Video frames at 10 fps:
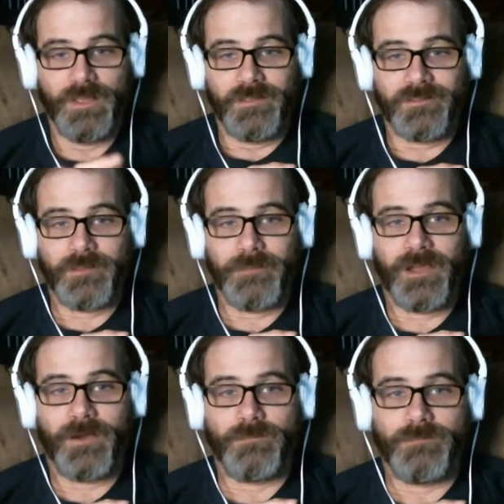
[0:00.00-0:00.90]

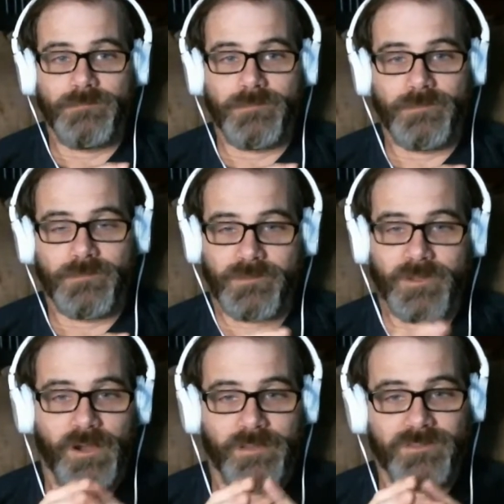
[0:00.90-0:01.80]
somehow
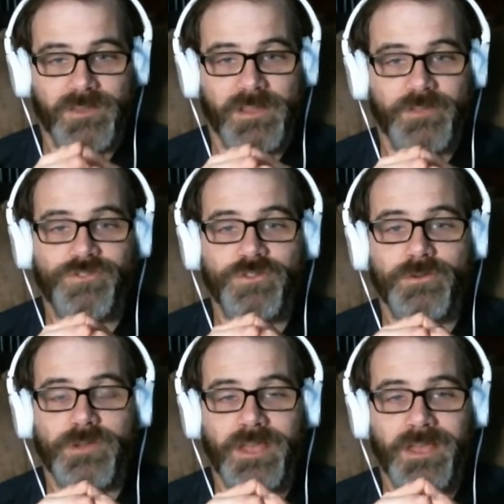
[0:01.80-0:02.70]
caused an
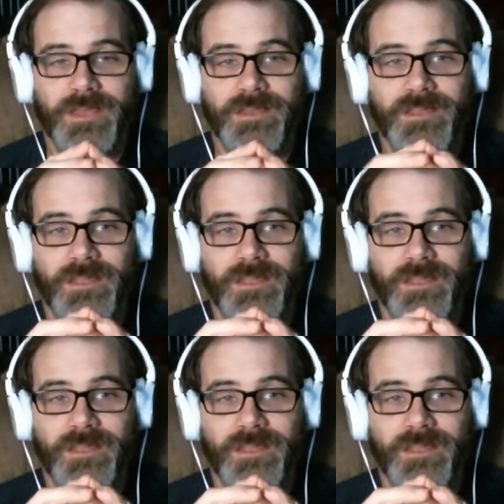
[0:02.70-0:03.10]
issue. And